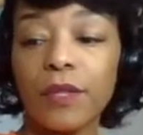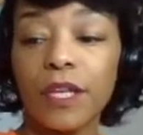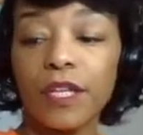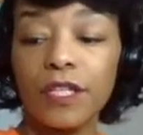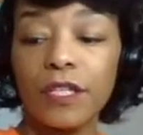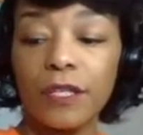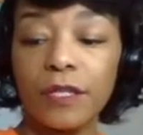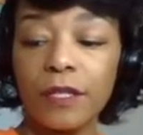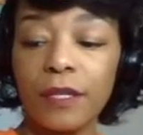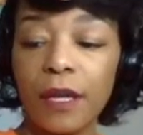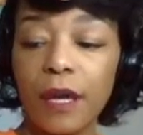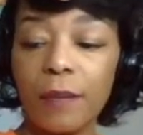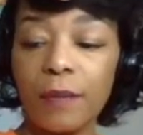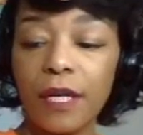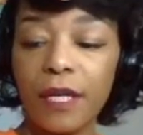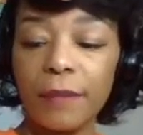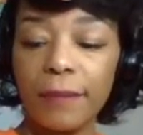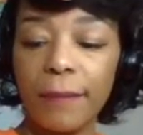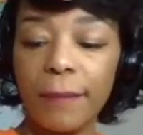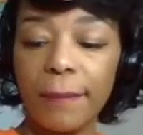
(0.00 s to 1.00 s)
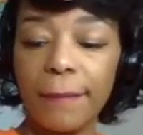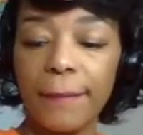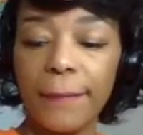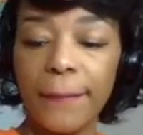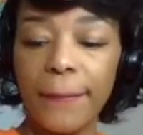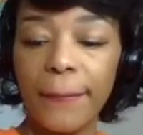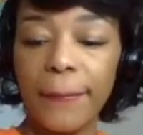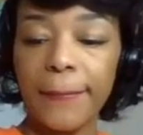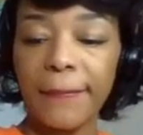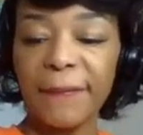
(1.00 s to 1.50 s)
think she's coming.
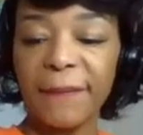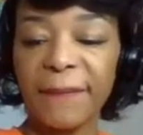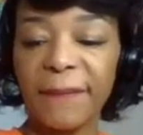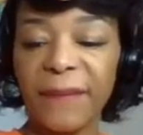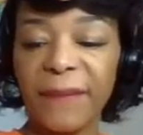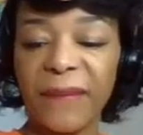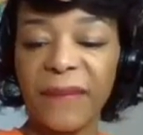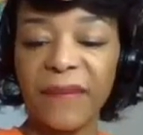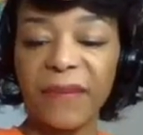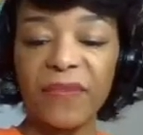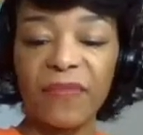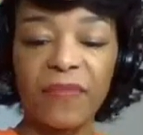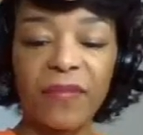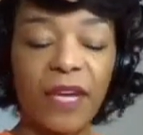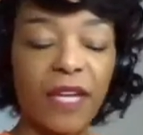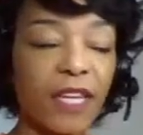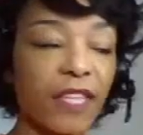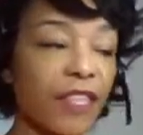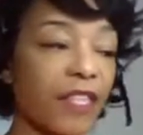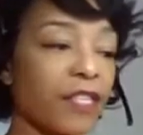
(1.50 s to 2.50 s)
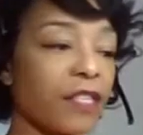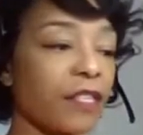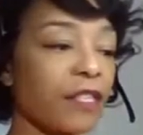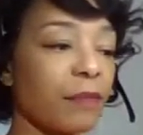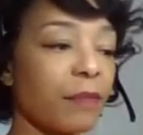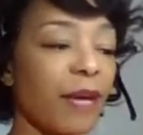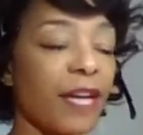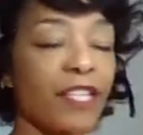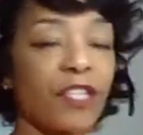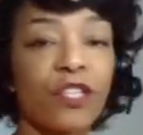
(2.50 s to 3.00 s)
And this
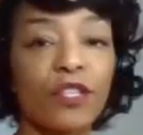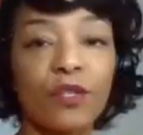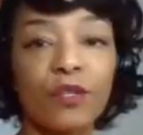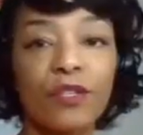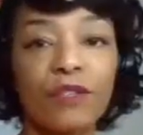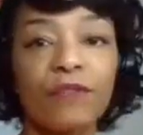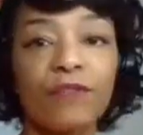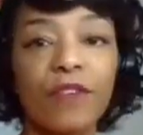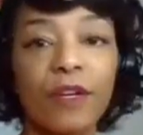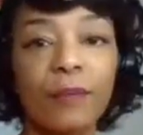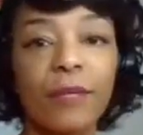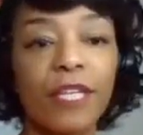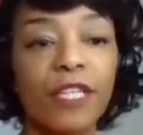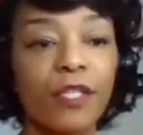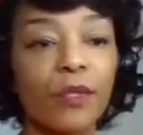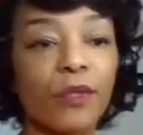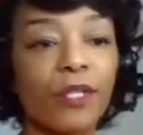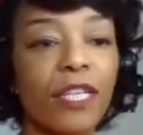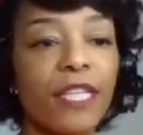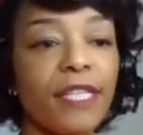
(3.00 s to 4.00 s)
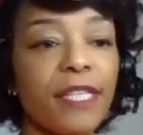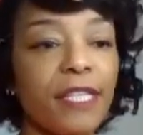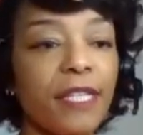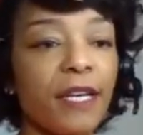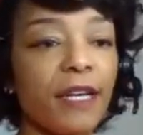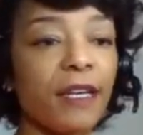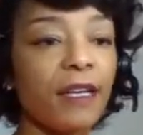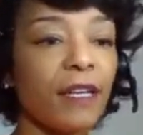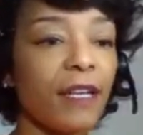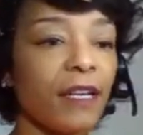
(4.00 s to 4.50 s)
is my student from
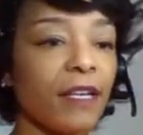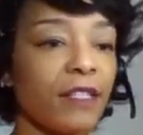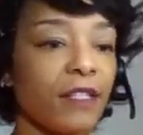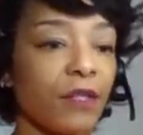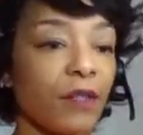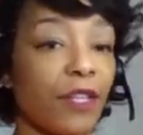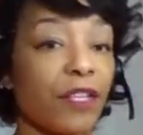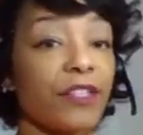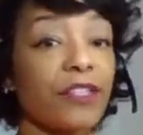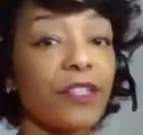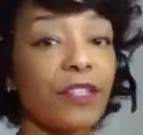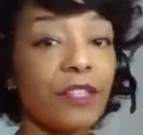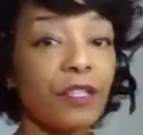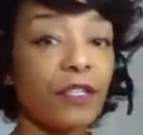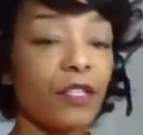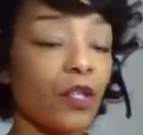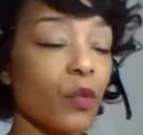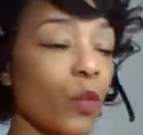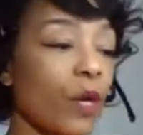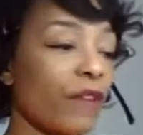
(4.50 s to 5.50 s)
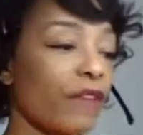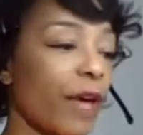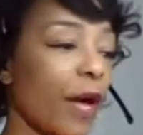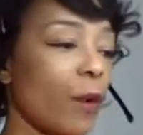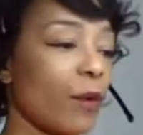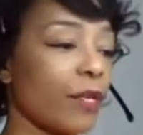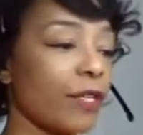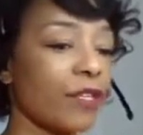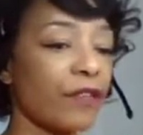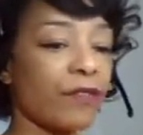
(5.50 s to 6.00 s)
Indonesia, so there's still a
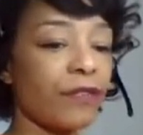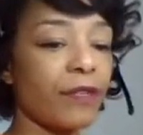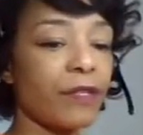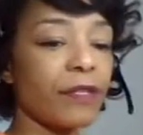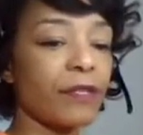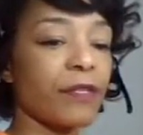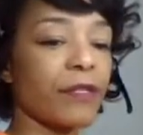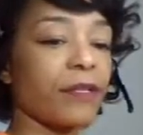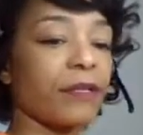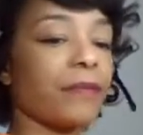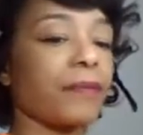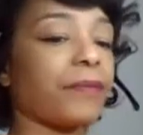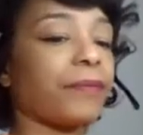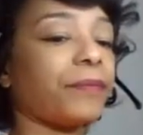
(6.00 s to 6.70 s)
12-hour difference.